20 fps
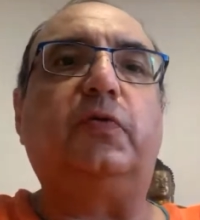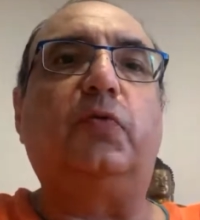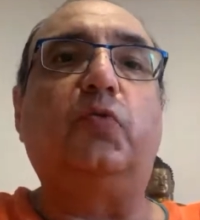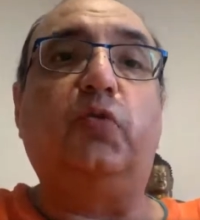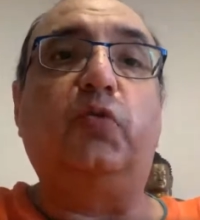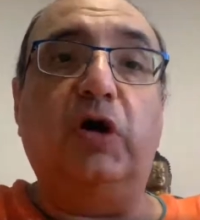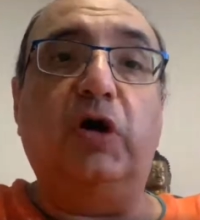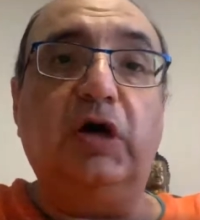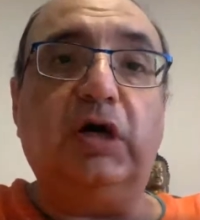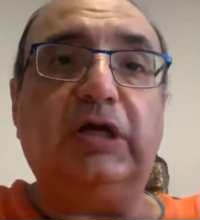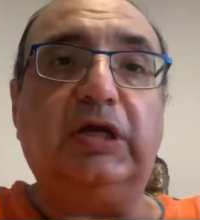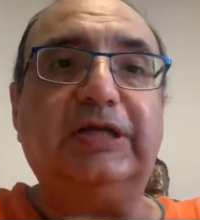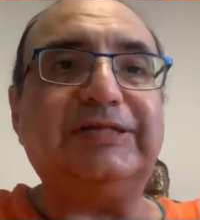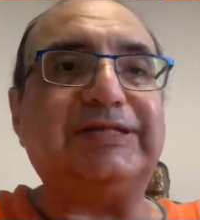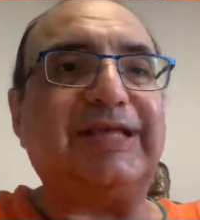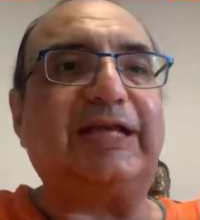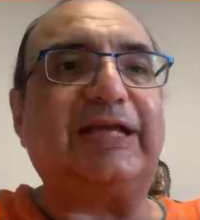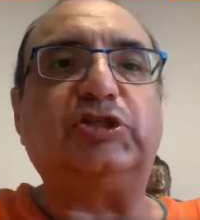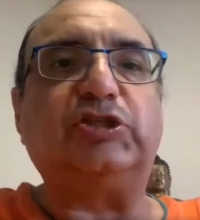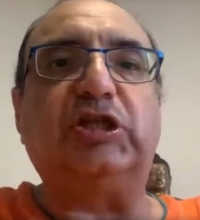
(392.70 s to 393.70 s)
work is
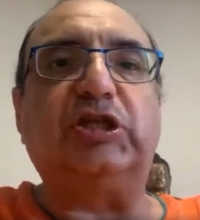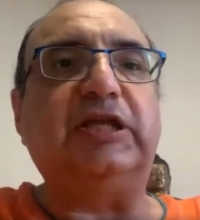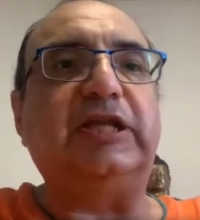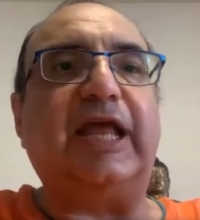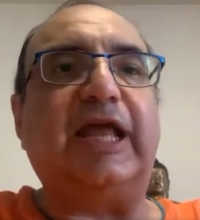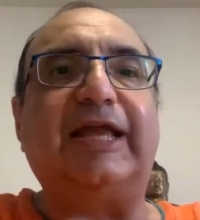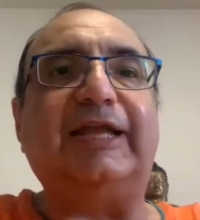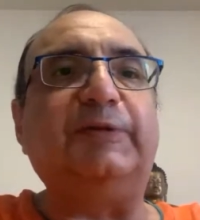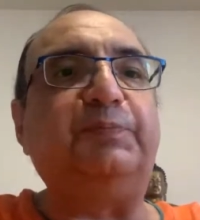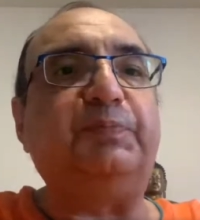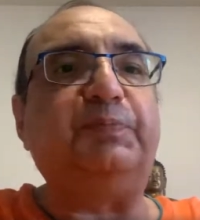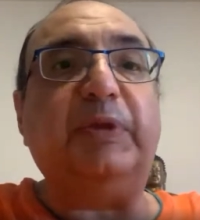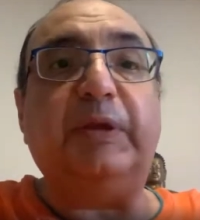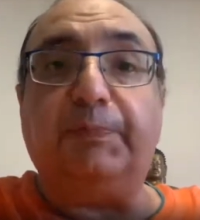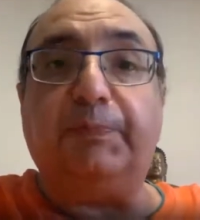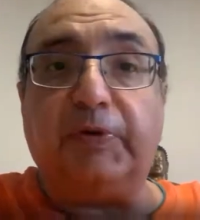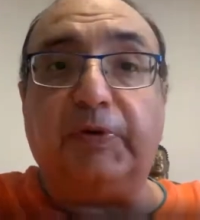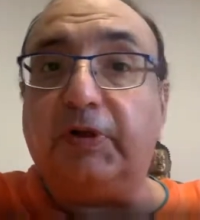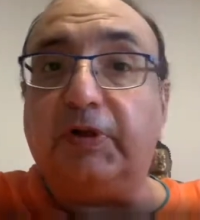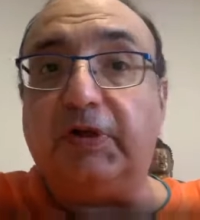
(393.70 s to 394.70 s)
actually 9
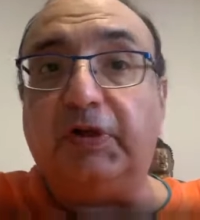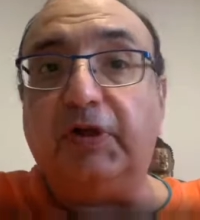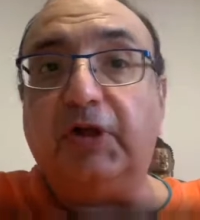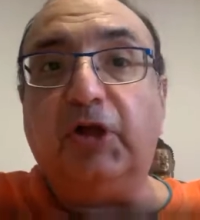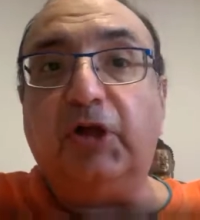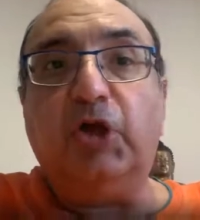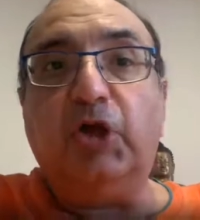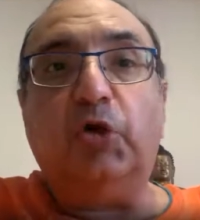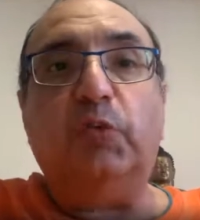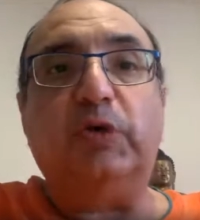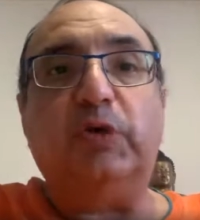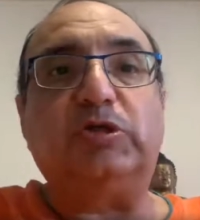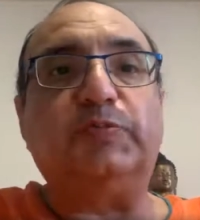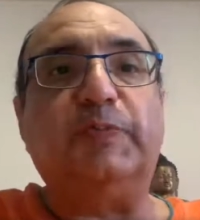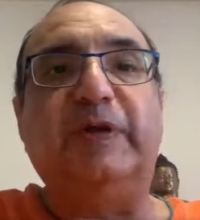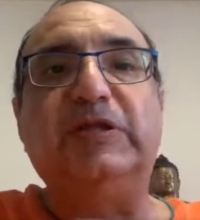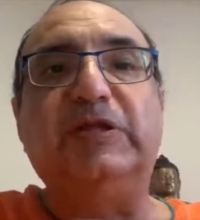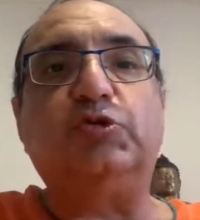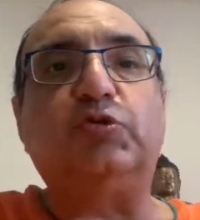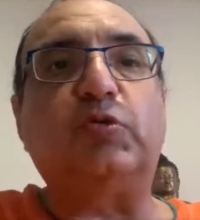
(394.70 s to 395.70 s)
people, which
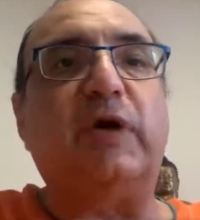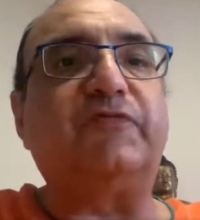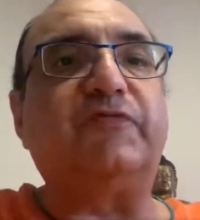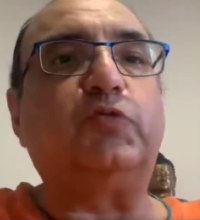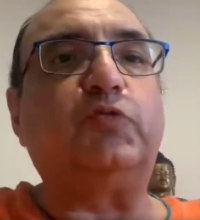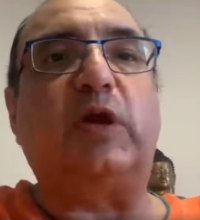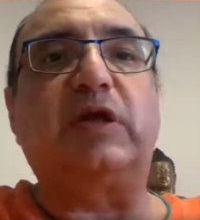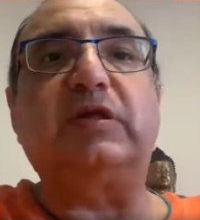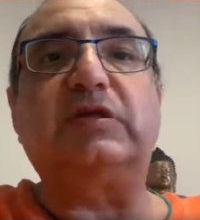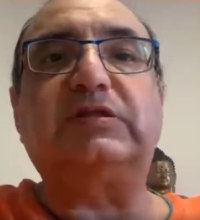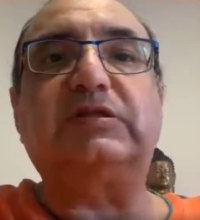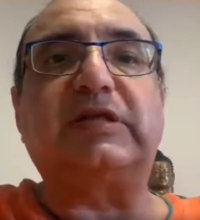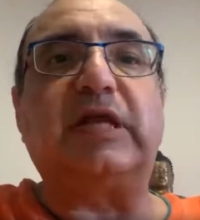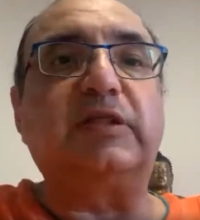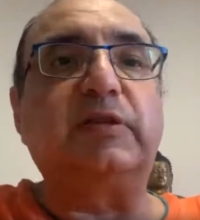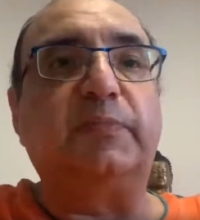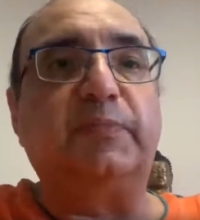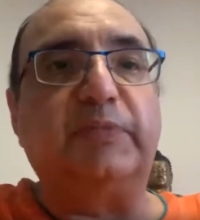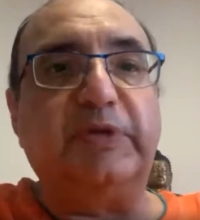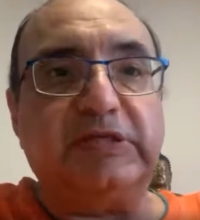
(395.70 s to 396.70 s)
means you have to
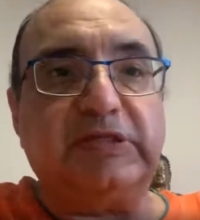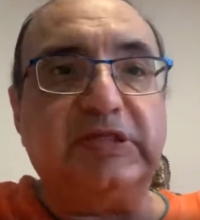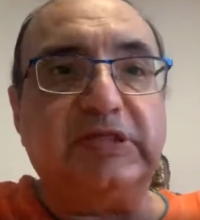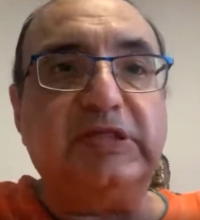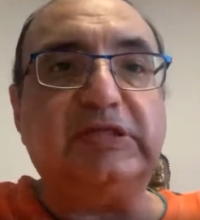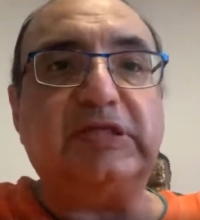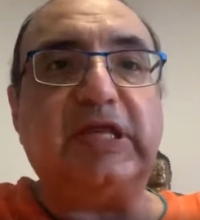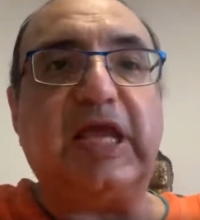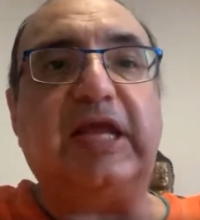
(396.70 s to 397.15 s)
understand the business.